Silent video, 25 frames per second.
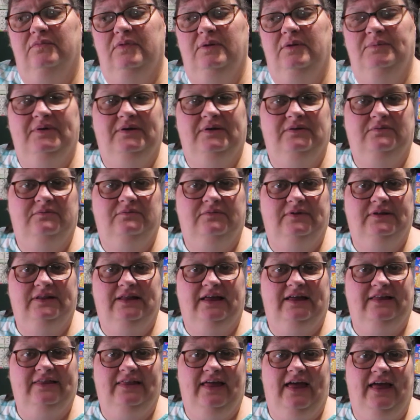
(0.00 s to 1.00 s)
I mean, one
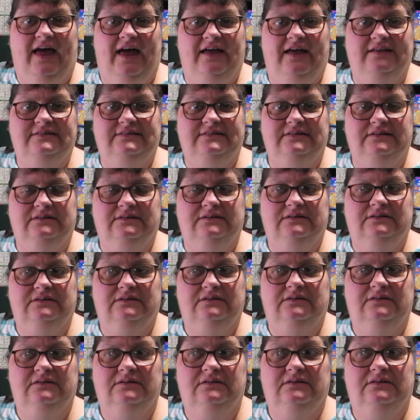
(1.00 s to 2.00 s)
like that.
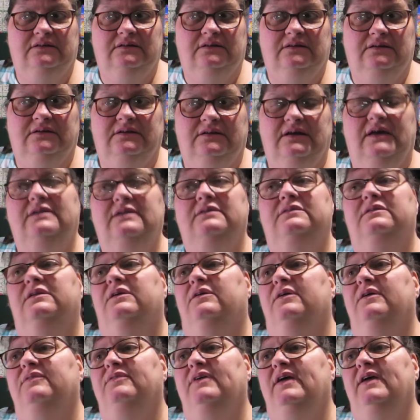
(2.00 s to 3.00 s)
I don't
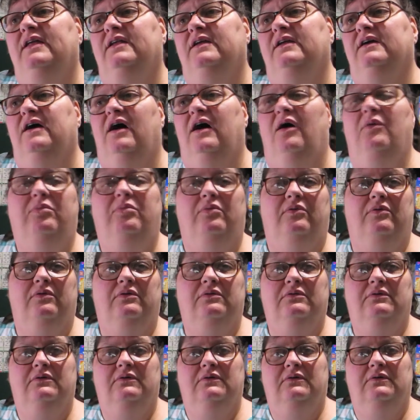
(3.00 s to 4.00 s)
know, I've had a
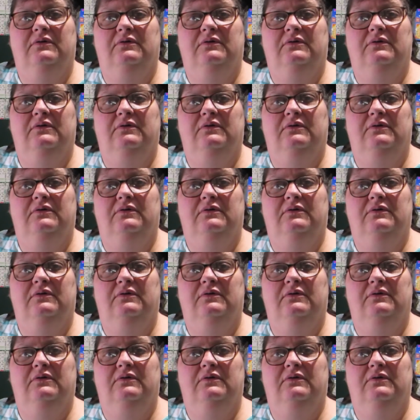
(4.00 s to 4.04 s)
couple,